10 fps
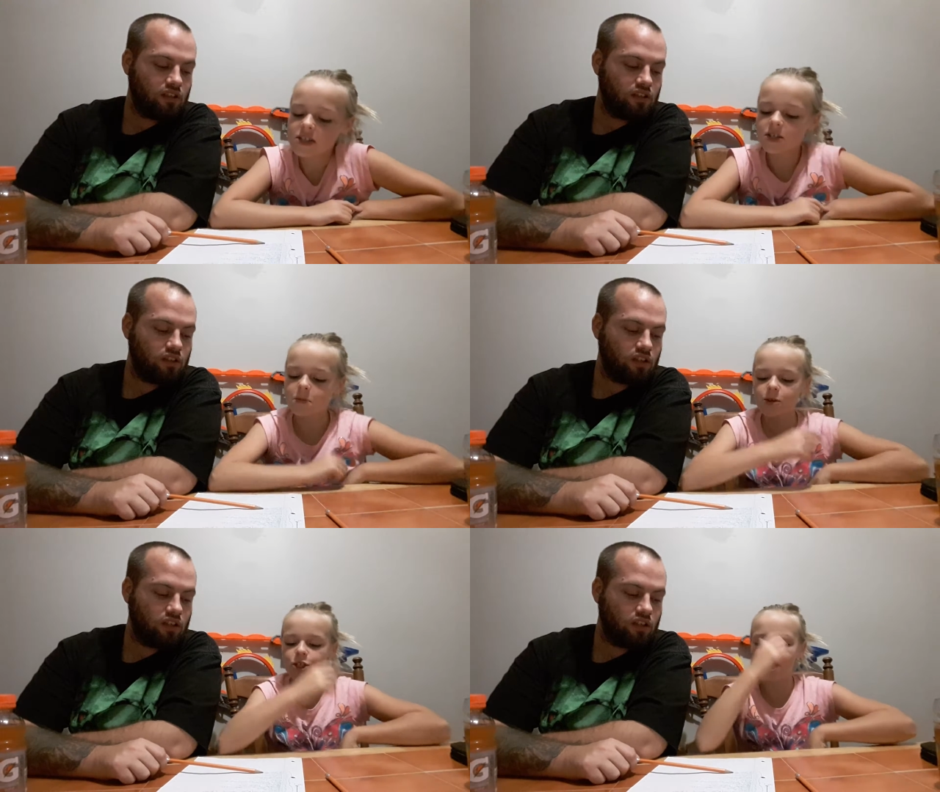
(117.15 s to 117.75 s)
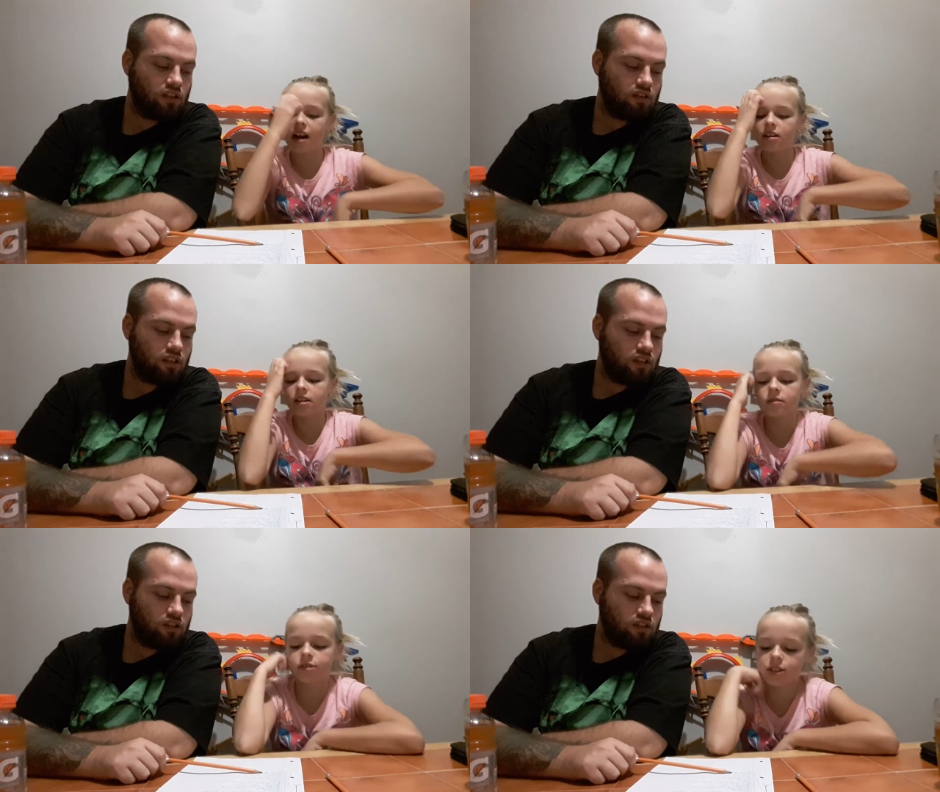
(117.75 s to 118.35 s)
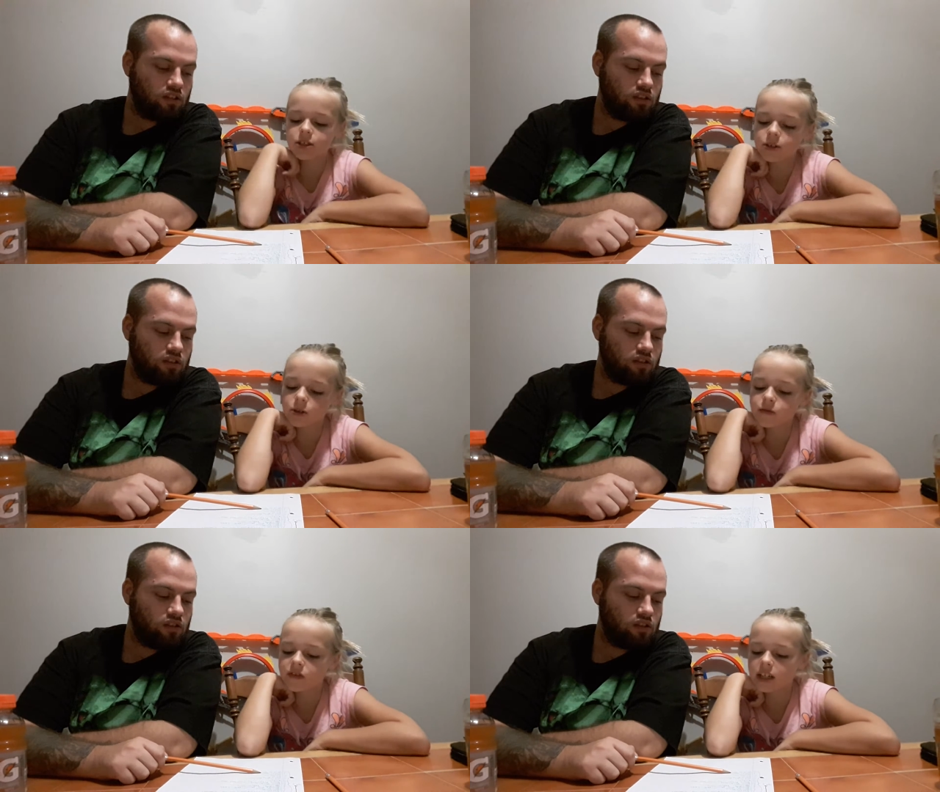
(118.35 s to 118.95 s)
Speaker 1: Super shout out
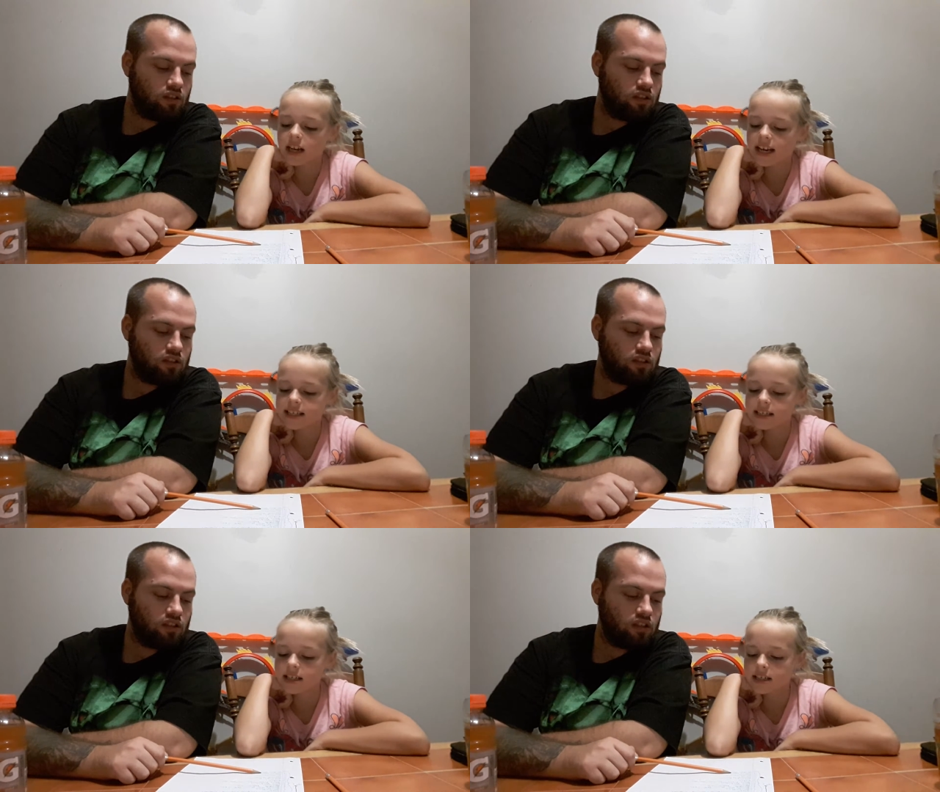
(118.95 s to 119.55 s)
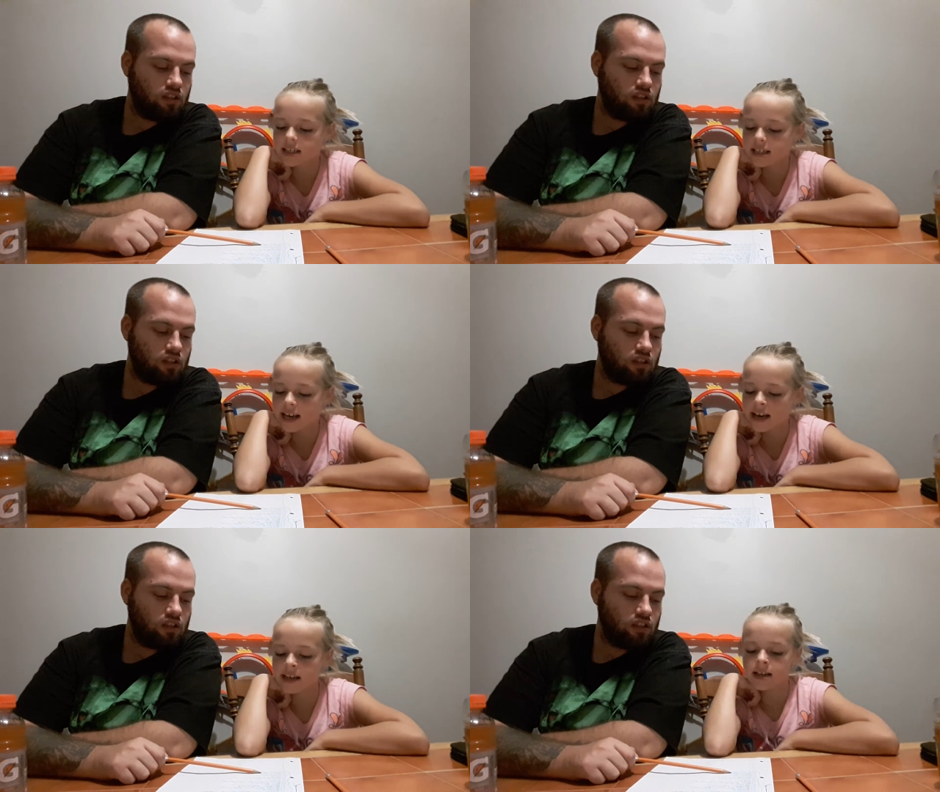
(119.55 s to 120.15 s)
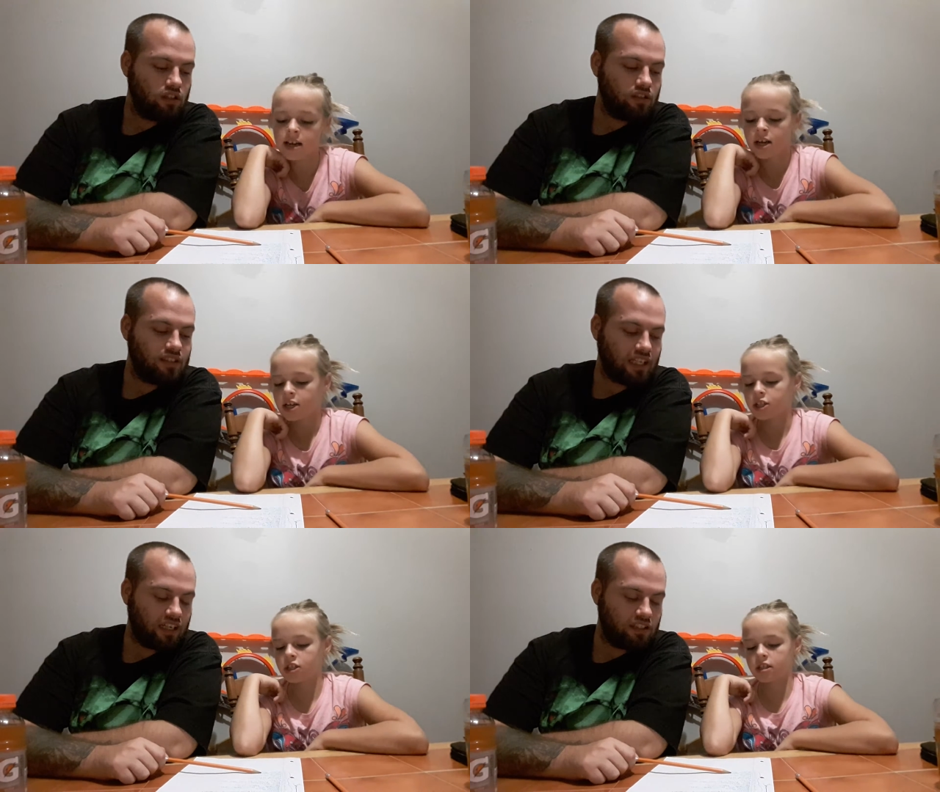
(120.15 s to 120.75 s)
to Vanessa Den.
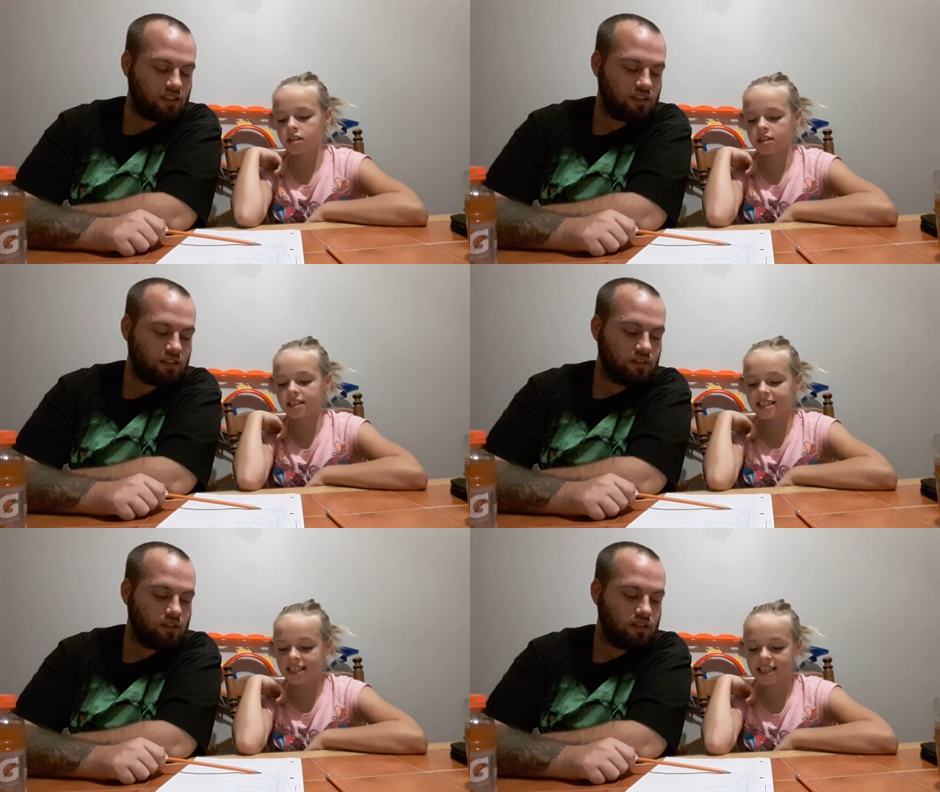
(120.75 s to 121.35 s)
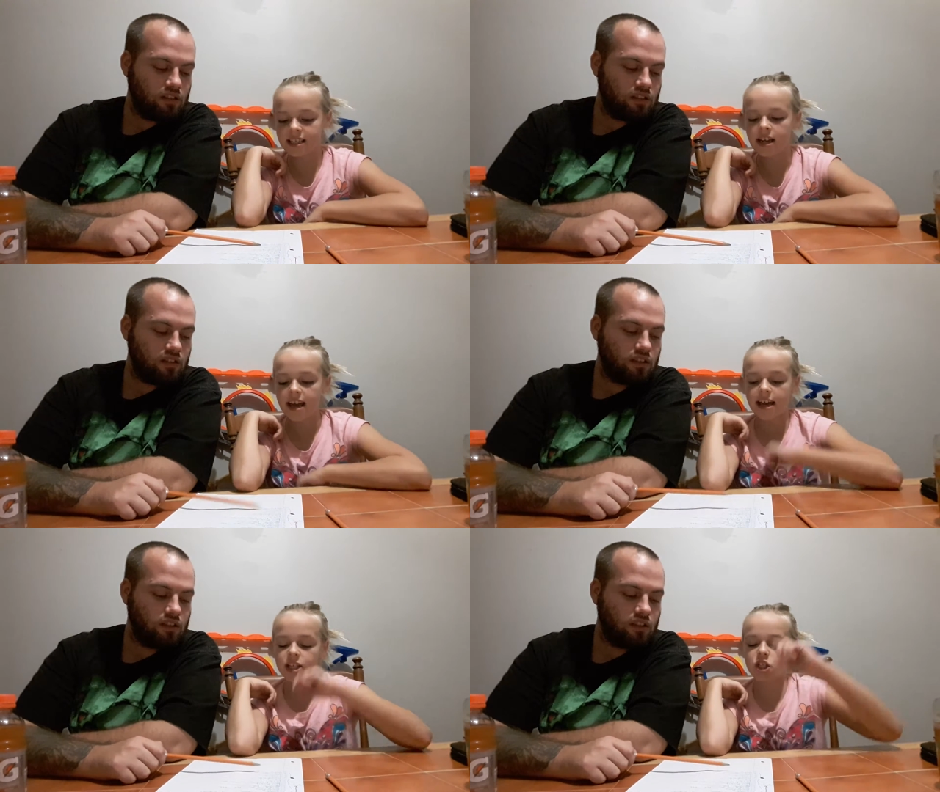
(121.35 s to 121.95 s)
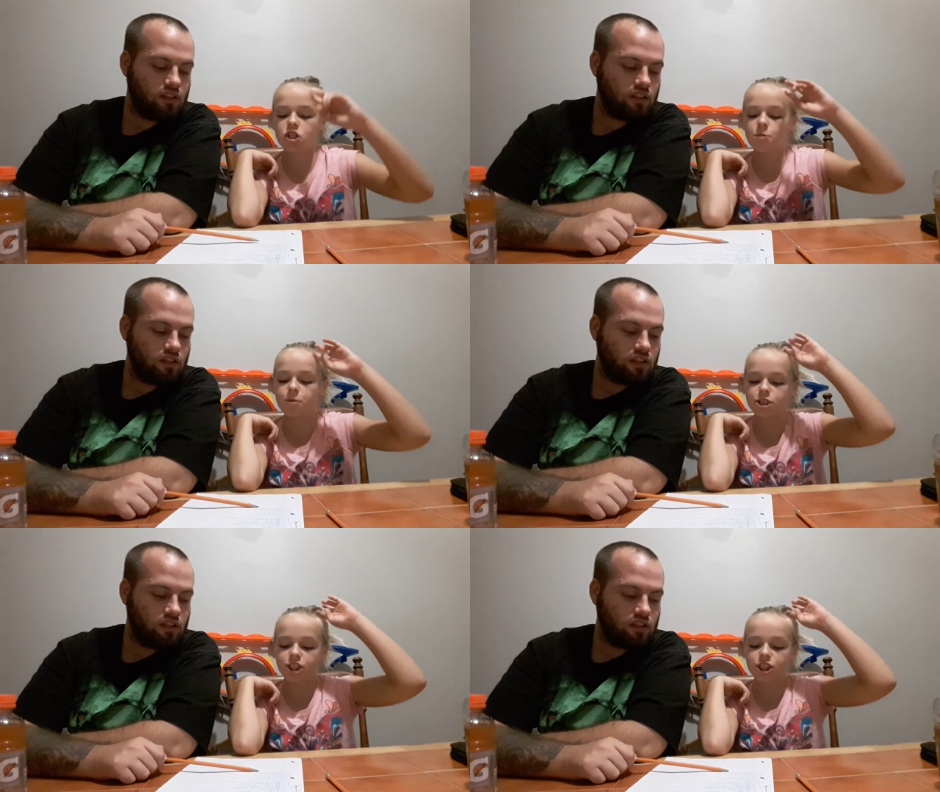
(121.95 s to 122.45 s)
Dean. Dean. And super